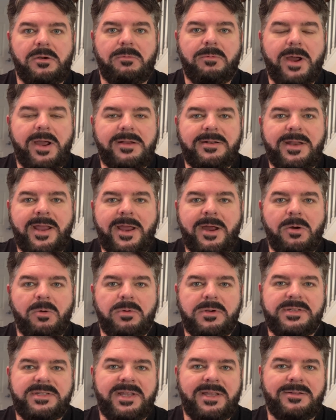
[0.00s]
Right now,
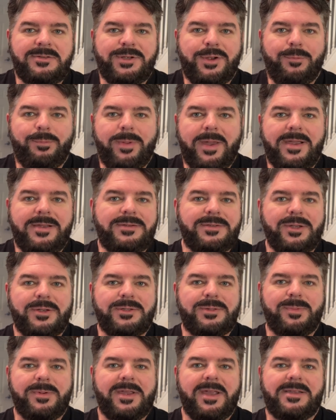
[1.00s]
we're saying Jeff
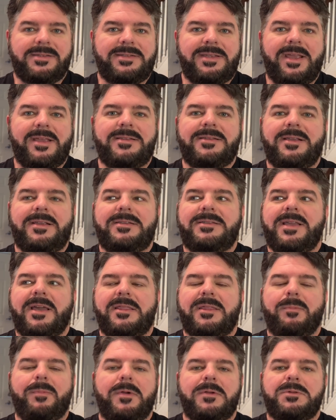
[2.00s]
Bezos because he's
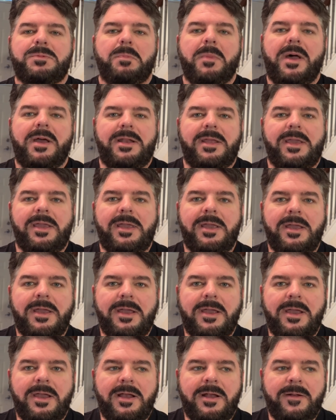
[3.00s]
got the most money
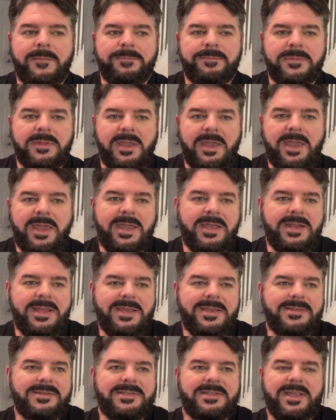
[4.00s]
and
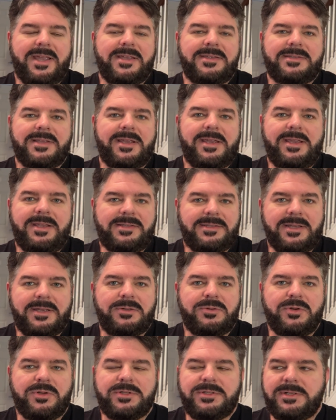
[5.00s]
he says that he's
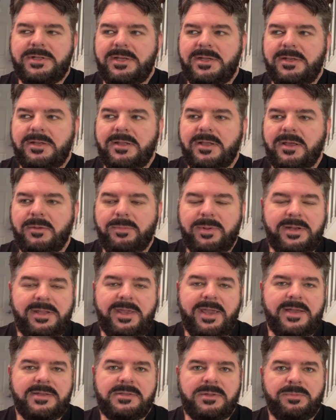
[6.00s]
interested, but
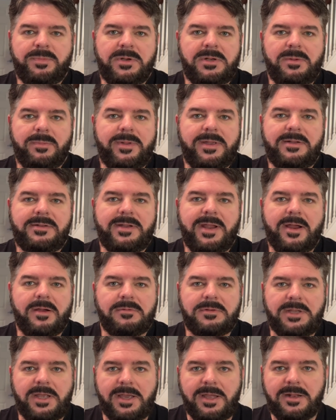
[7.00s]
he hasn't put a bid
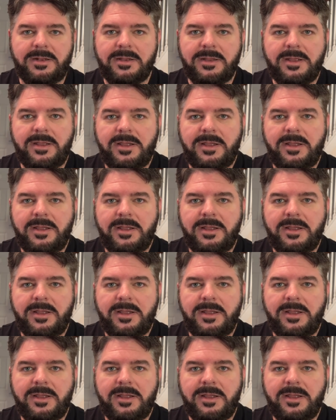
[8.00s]
down yet.